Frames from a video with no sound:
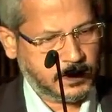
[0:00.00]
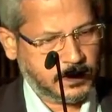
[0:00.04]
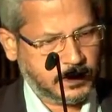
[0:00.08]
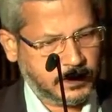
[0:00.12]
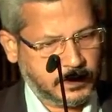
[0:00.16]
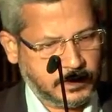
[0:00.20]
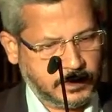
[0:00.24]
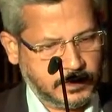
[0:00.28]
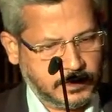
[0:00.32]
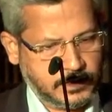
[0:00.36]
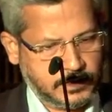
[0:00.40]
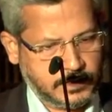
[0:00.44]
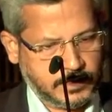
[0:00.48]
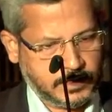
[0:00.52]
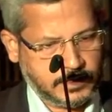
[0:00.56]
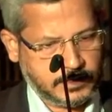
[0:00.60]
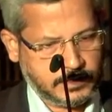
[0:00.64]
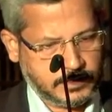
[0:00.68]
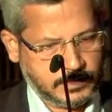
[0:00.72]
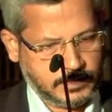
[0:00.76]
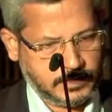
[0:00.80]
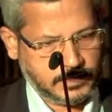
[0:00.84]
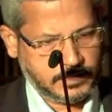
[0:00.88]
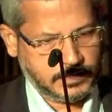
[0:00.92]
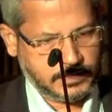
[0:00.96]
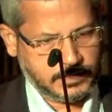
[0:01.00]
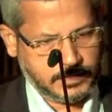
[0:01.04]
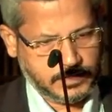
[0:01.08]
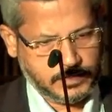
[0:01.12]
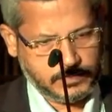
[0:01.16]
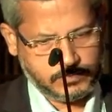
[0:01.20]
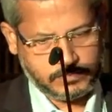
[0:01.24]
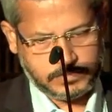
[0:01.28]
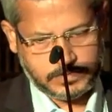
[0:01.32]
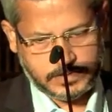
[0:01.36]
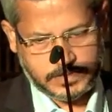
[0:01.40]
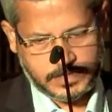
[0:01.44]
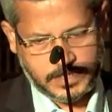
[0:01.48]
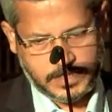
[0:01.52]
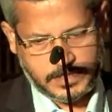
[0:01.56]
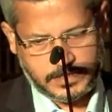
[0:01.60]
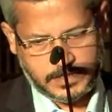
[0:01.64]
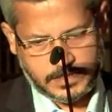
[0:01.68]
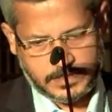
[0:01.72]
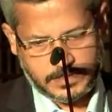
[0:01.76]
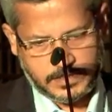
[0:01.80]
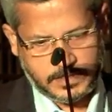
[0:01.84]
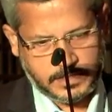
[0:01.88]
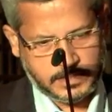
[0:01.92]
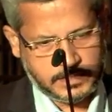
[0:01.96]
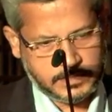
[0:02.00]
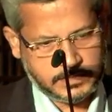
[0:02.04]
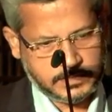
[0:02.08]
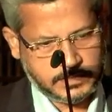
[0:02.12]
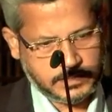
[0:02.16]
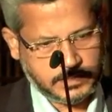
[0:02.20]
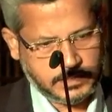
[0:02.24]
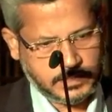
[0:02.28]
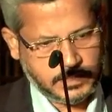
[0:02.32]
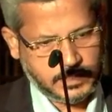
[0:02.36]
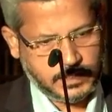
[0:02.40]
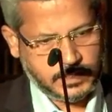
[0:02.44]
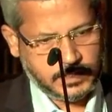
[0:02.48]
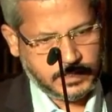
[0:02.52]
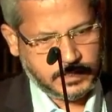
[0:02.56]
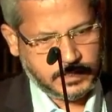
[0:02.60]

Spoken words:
and you would see that there is a